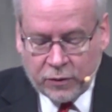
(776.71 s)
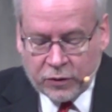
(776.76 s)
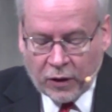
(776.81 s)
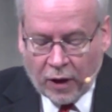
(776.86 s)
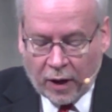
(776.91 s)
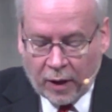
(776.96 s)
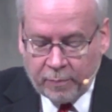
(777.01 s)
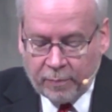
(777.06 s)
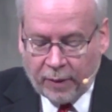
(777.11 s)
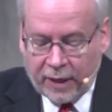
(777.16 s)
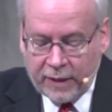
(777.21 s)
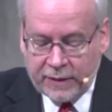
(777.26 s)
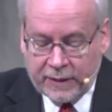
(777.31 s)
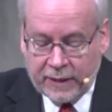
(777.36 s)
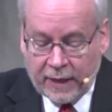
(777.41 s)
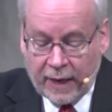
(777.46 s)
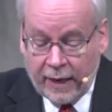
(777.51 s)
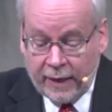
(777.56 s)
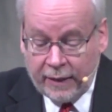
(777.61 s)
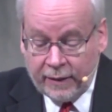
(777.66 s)
on by
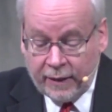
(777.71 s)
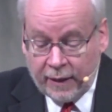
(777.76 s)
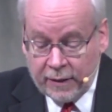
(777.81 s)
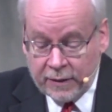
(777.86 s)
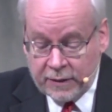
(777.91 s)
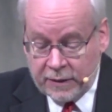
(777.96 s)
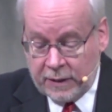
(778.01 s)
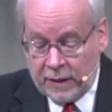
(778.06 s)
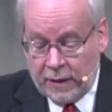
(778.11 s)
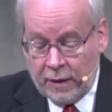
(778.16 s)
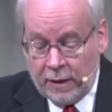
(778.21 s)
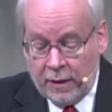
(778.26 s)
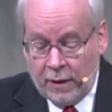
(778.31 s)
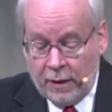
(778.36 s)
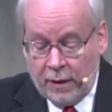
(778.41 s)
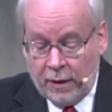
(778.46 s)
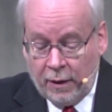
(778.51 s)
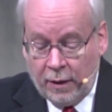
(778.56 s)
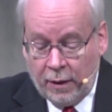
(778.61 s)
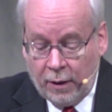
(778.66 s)
saying this:
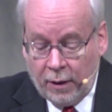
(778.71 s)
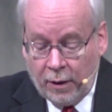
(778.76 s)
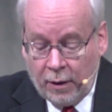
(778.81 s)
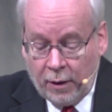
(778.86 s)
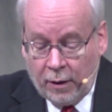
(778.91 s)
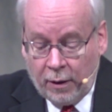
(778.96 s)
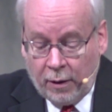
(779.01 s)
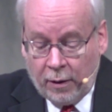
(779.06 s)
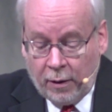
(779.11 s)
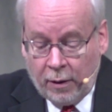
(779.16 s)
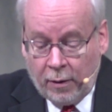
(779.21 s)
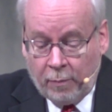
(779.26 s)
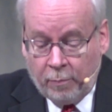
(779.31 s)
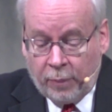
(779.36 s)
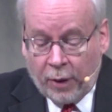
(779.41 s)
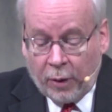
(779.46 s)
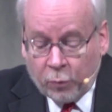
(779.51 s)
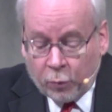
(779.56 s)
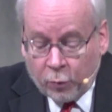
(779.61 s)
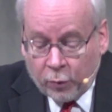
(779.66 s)

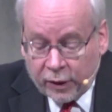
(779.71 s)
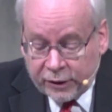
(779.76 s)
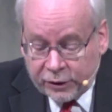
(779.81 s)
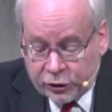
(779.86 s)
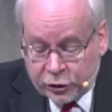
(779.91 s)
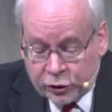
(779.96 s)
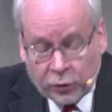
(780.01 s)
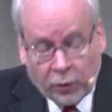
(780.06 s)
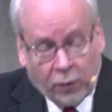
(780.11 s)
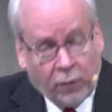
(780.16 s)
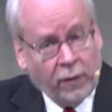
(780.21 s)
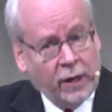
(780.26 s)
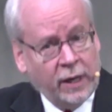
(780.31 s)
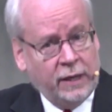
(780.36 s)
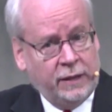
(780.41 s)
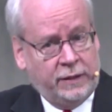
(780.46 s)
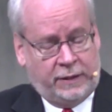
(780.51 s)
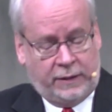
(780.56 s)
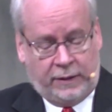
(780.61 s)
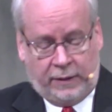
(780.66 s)
but
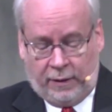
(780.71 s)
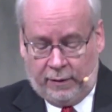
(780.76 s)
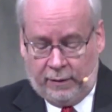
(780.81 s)
rejoice.